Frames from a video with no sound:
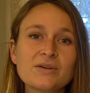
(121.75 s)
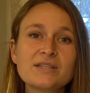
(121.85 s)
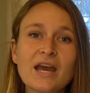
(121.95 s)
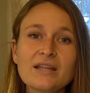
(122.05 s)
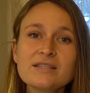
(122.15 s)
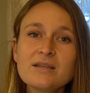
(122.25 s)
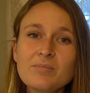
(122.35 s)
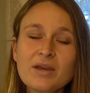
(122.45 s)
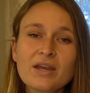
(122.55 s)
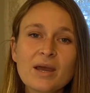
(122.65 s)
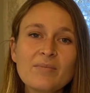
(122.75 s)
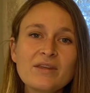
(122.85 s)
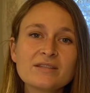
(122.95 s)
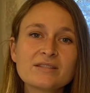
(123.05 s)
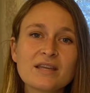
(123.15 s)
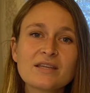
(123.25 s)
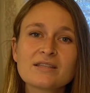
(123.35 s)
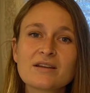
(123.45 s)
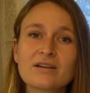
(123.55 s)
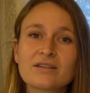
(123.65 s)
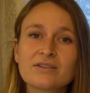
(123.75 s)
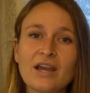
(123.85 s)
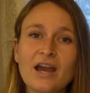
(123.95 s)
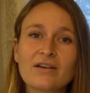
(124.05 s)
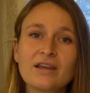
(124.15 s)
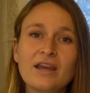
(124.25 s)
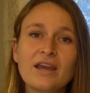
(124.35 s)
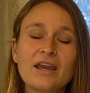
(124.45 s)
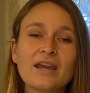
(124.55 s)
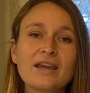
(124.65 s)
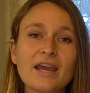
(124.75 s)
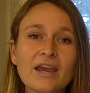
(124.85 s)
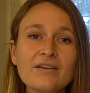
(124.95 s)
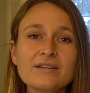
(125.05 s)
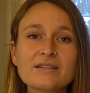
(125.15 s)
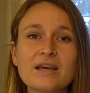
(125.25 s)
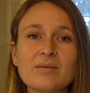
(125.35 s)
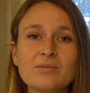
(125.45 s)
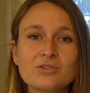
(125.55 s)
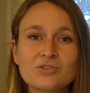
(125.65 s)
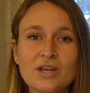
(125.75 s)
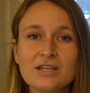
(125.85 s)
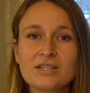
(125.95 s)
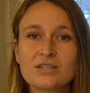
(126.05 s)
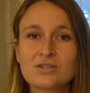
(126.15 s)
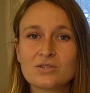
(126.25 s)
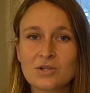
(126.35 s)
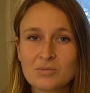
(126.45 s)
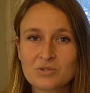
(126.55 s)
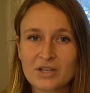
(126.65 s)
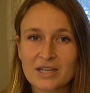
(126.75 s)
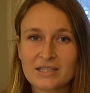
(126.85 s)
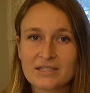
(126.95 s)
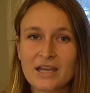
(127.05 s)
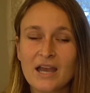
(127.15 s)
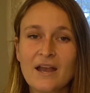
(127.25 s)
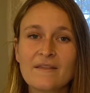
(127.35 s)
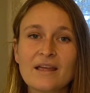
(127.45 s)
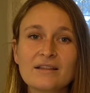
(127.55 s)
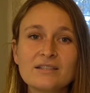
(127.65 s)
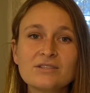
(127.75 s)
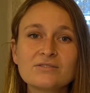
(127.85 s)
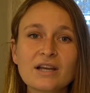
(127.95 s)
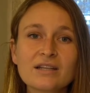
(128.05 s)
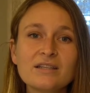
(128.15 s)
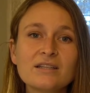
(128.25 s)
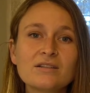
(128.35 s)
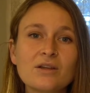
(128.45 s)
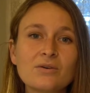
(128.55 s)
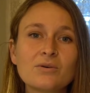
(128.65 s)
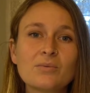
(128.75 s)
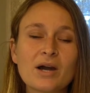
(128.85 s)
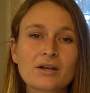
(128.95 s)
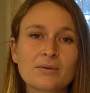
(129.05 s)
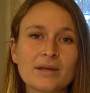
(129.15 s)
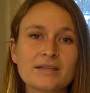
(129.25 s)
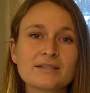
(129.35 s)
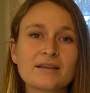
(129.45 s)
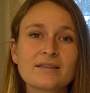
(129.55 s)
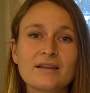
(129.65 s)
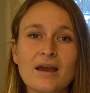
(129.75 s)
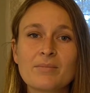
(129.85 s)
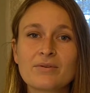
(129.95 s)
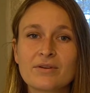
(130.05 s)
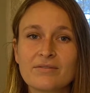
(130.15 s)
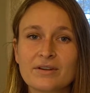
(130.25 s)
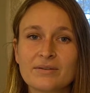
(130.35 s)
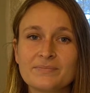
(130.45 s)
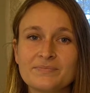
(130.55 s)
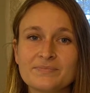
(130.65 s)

it tends to pick up these things that are on the ground and carries them straight to storm drains that lead directly to local waterways like the Napa River.